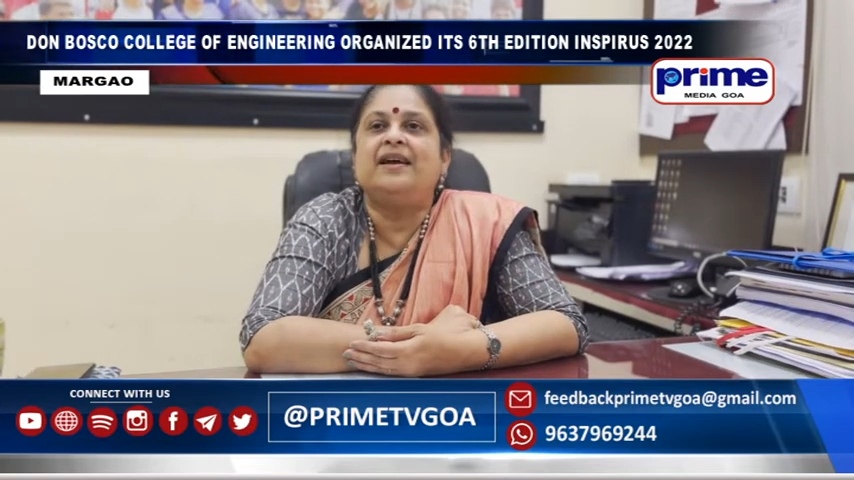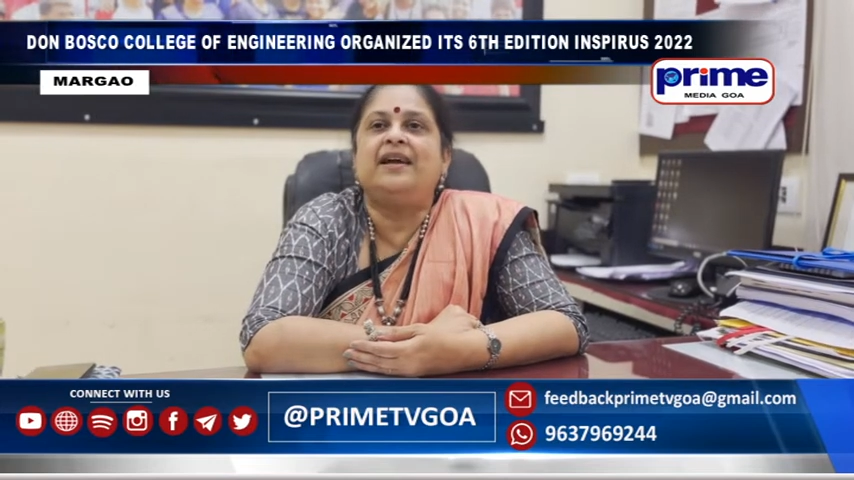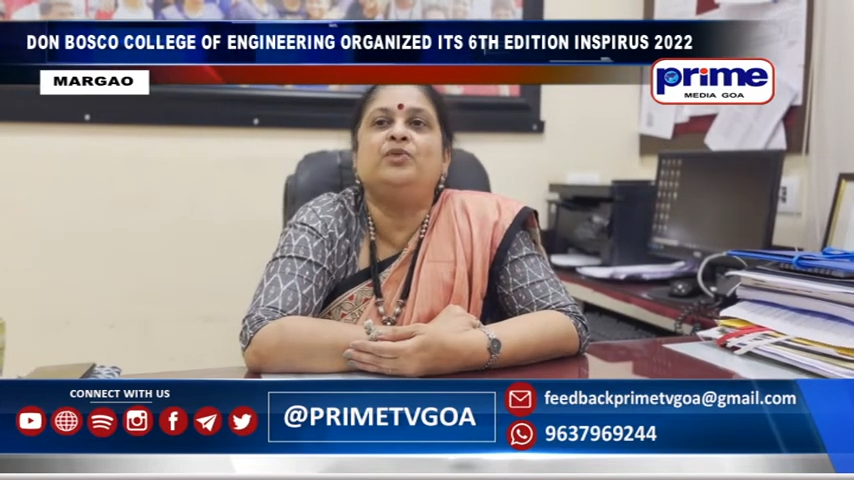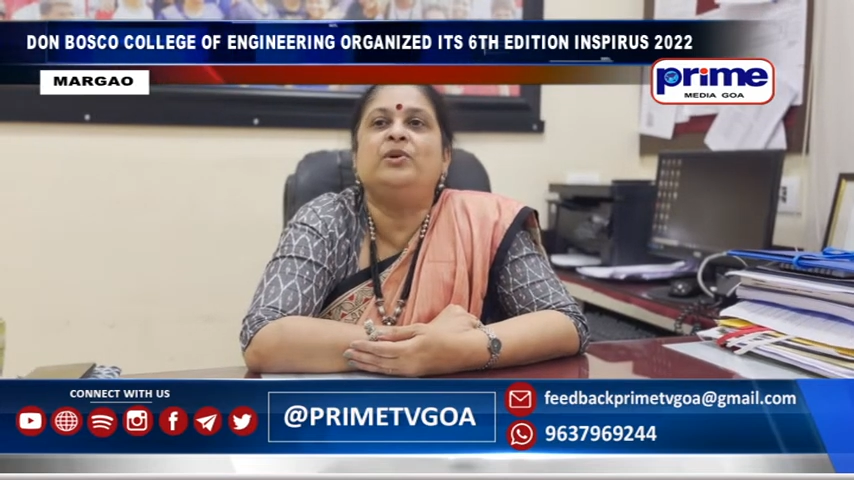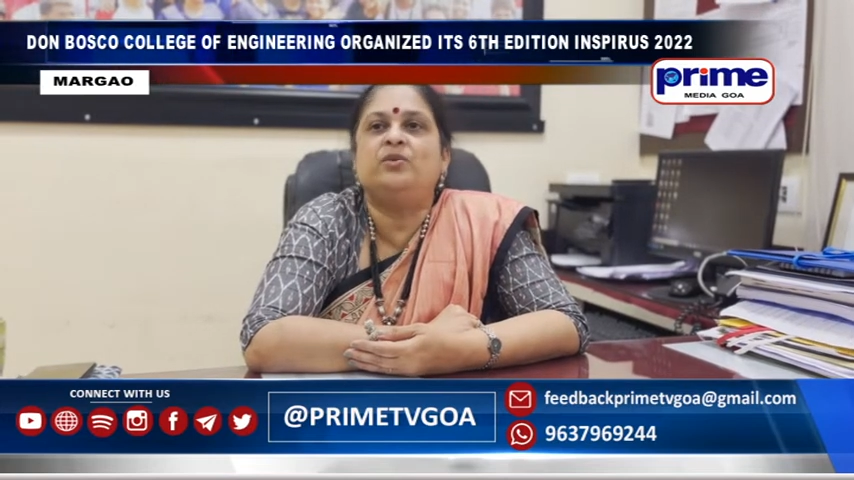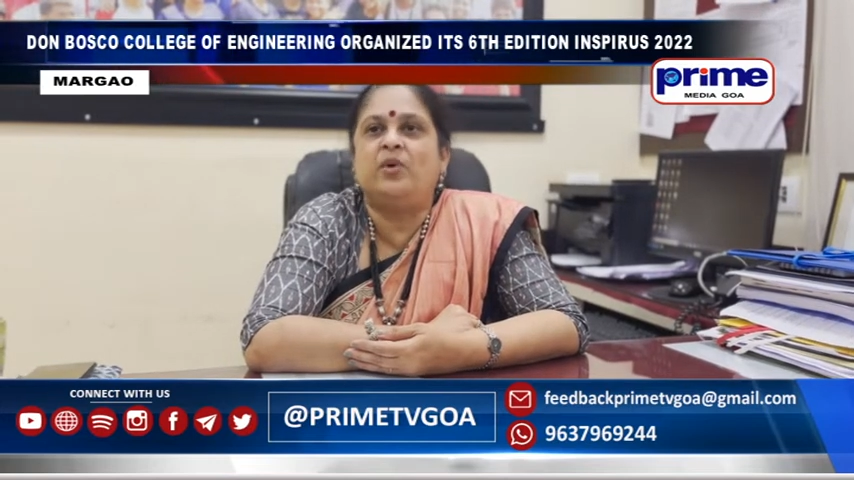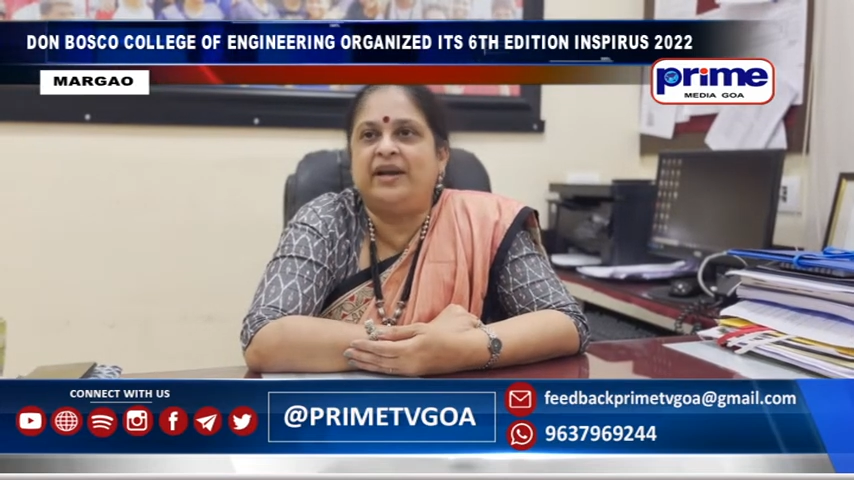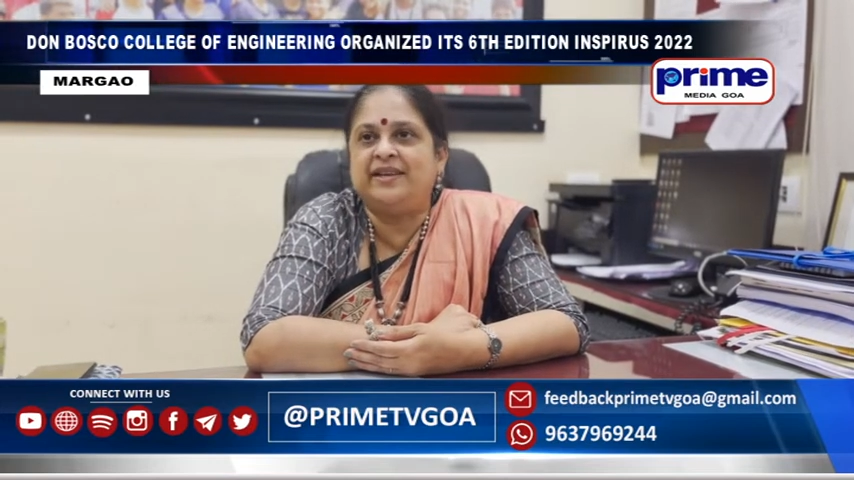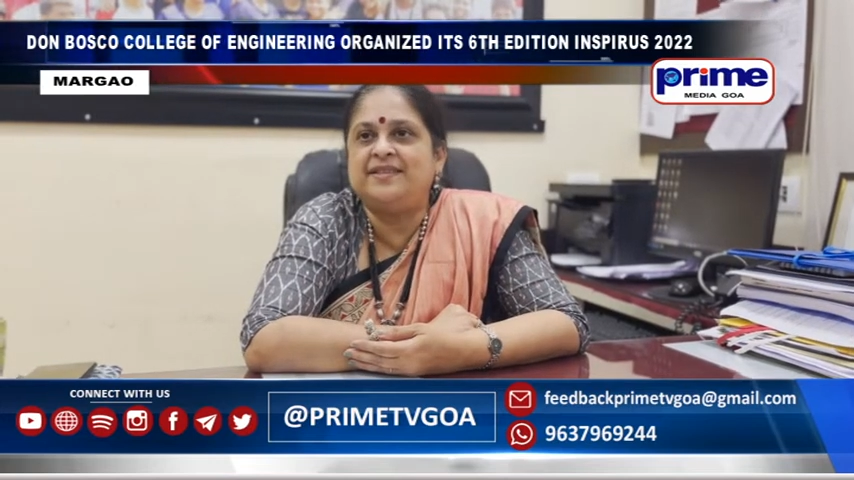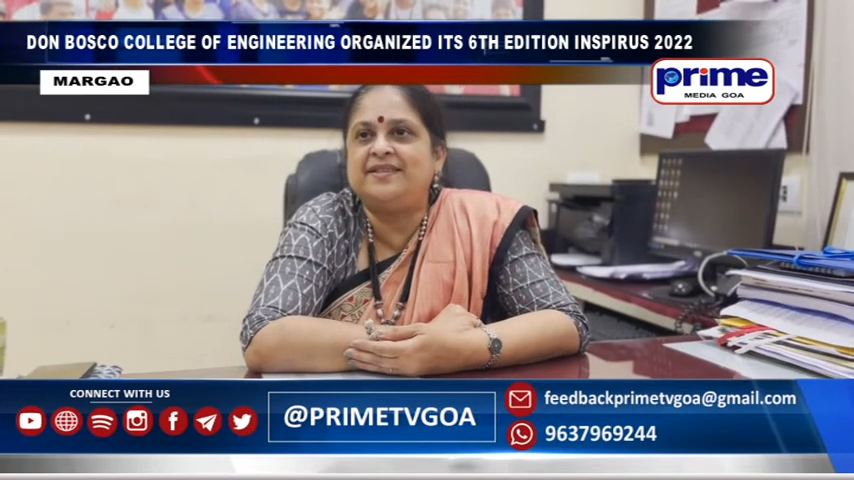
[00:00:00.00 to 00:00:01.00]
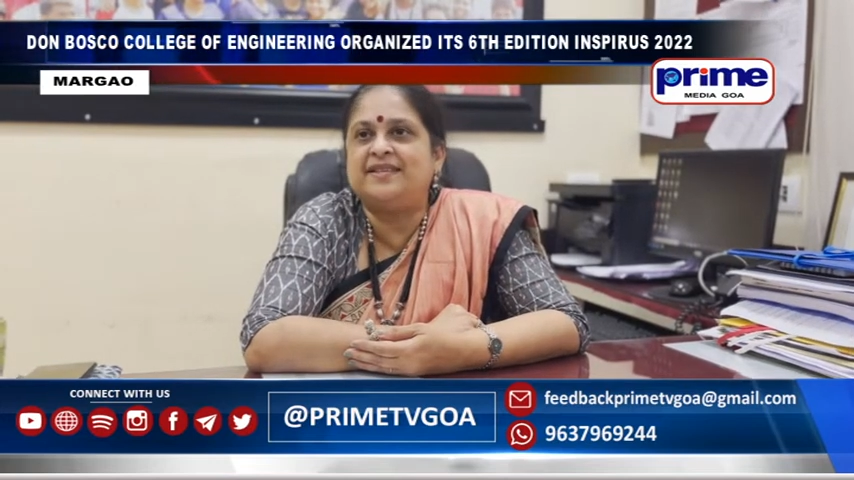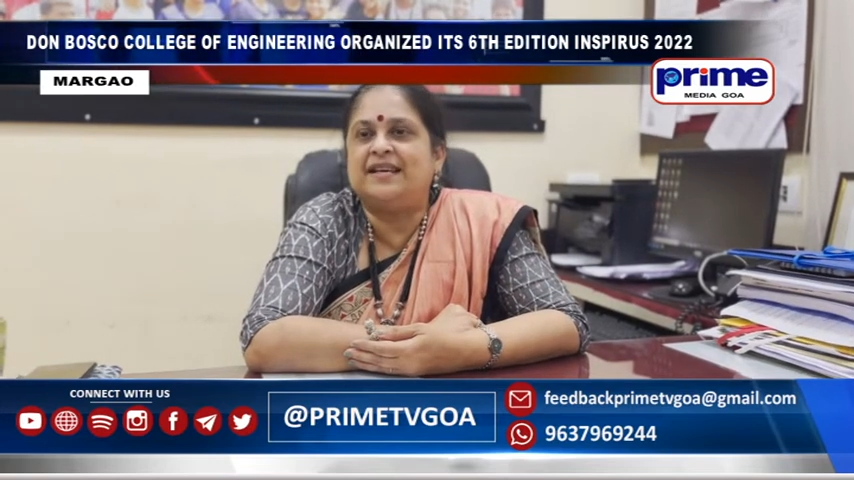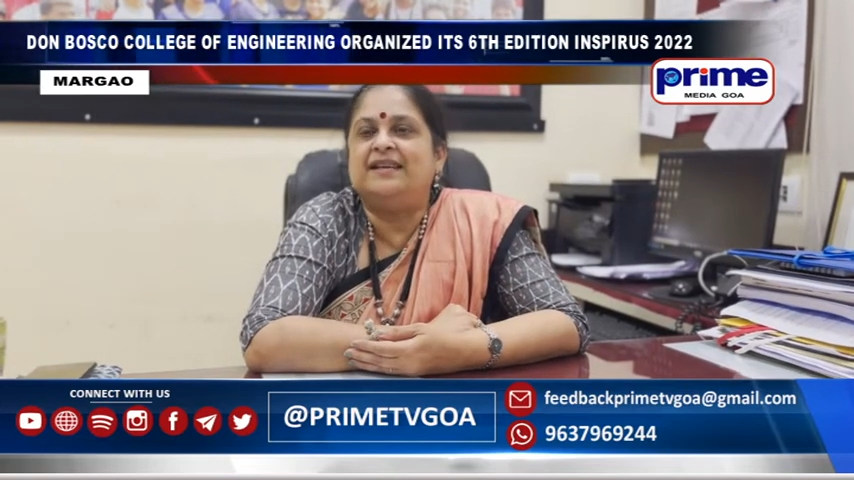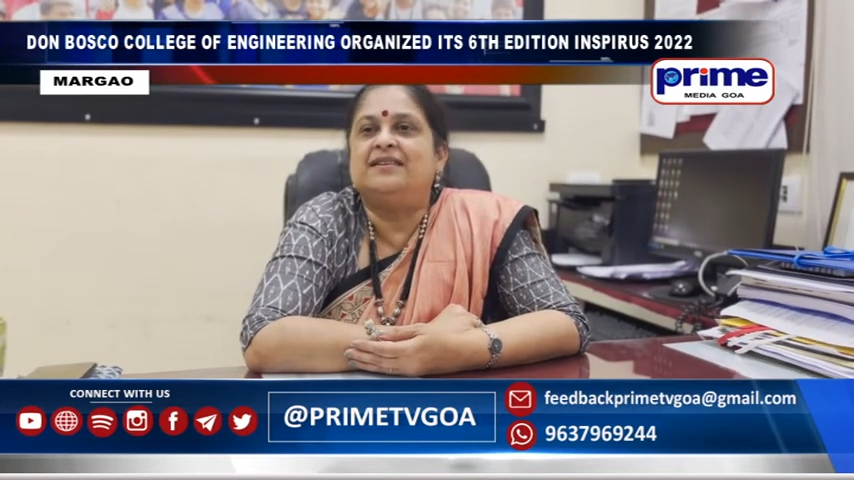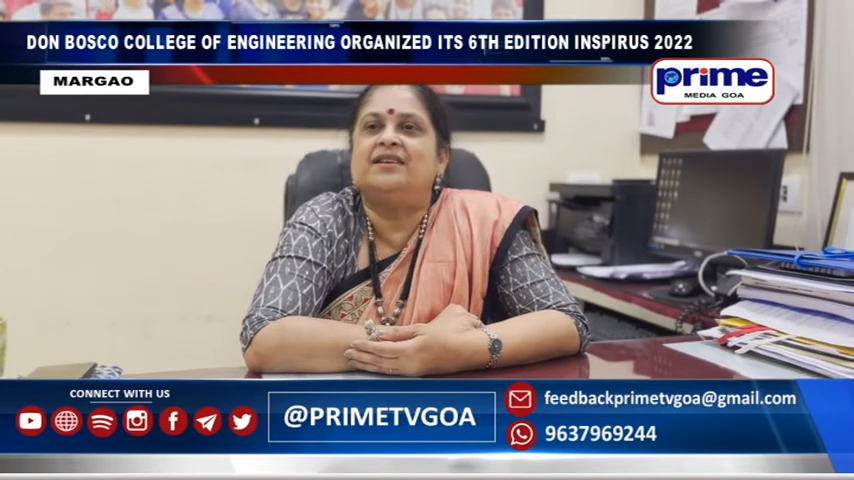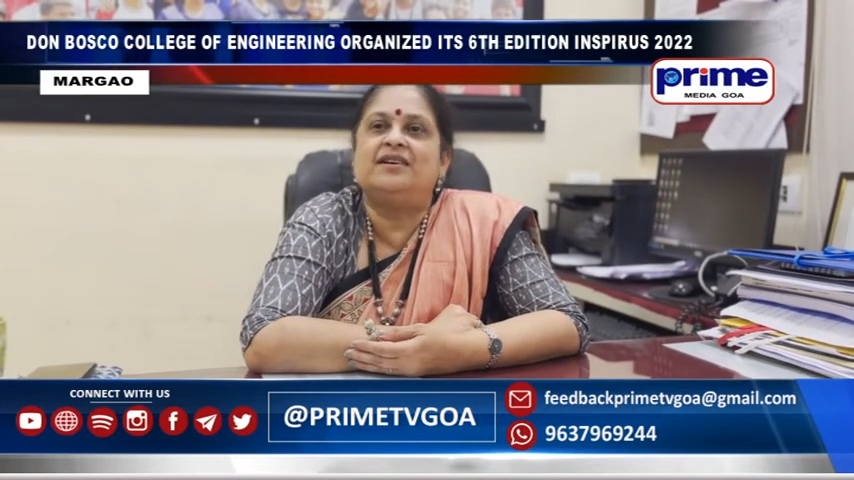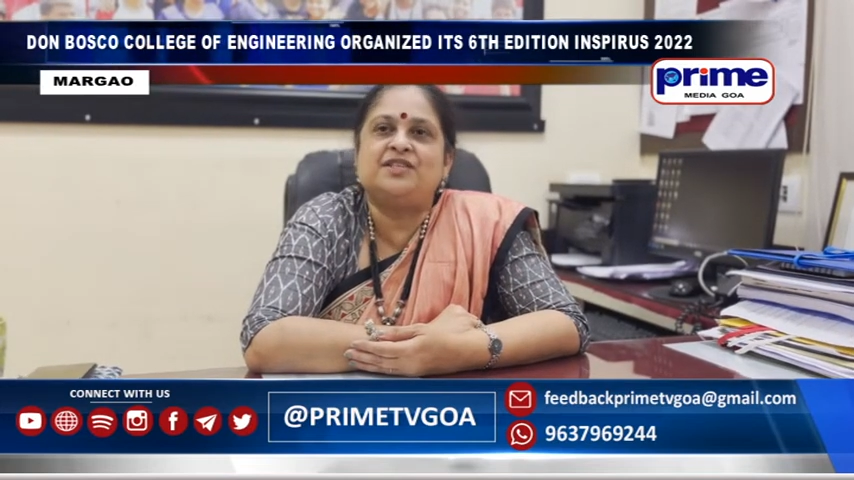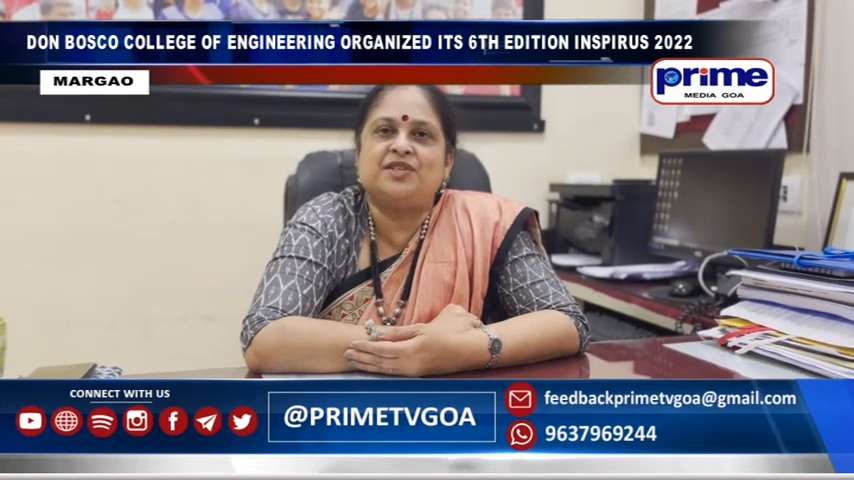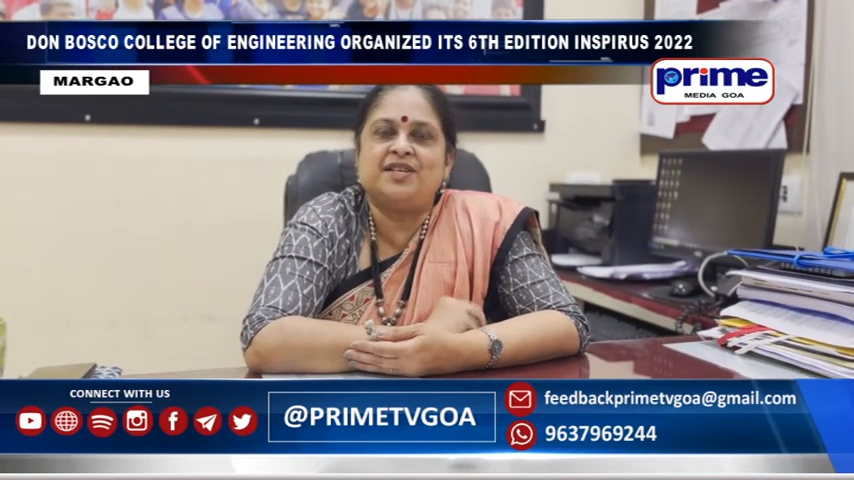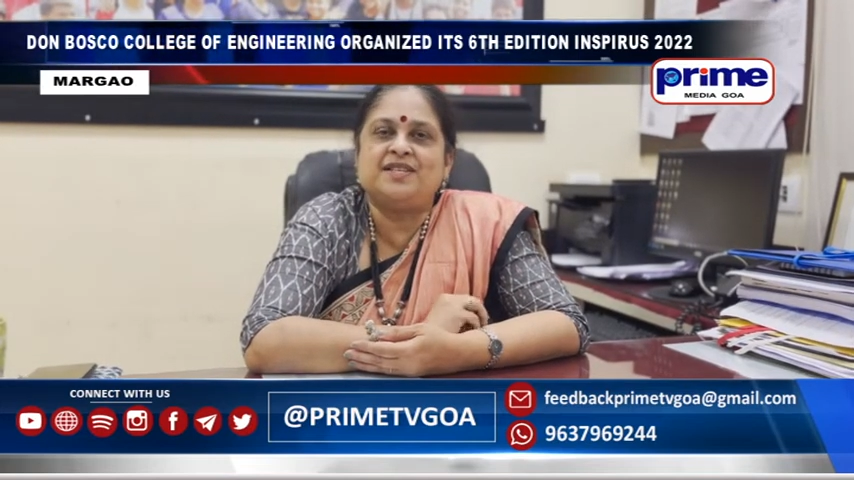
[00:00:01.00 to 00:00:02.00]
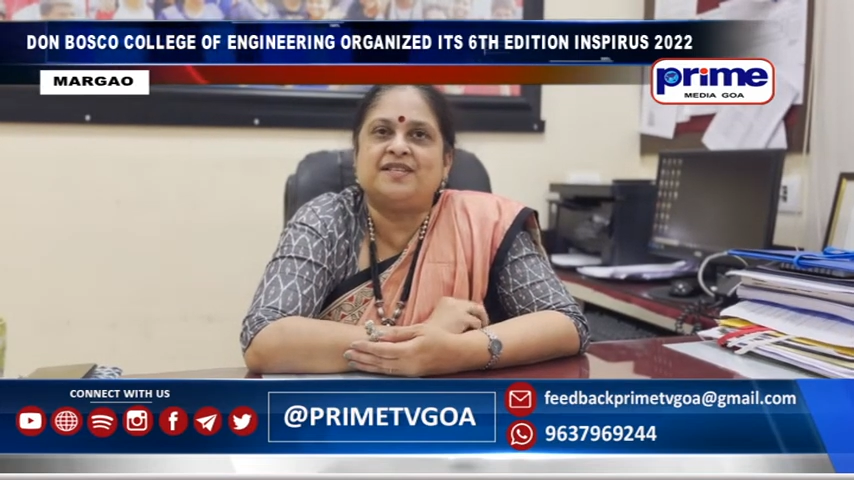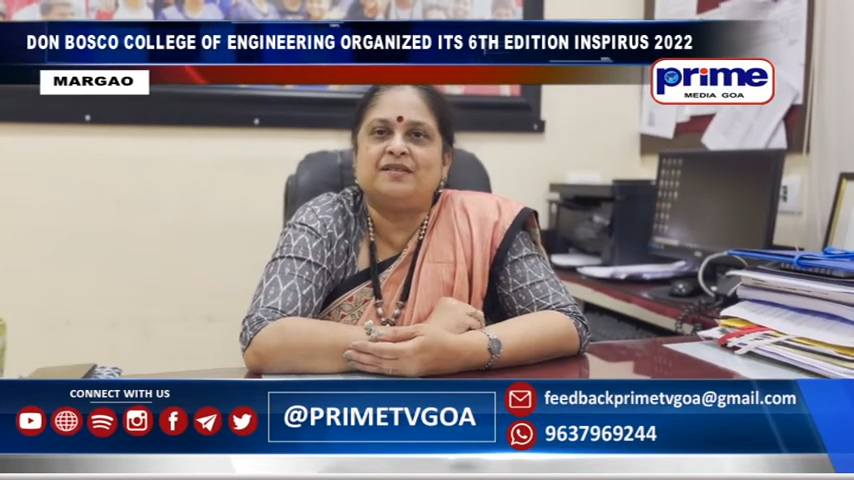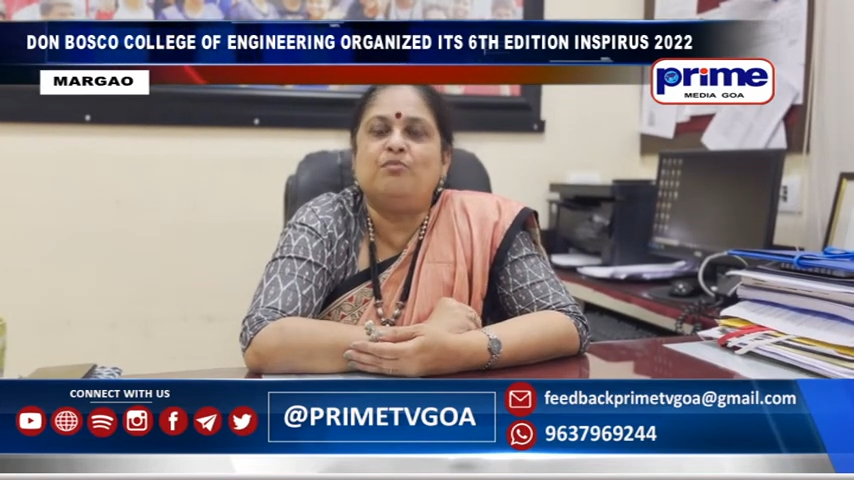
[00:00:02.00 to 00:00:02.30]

EduAdvice, Tursus,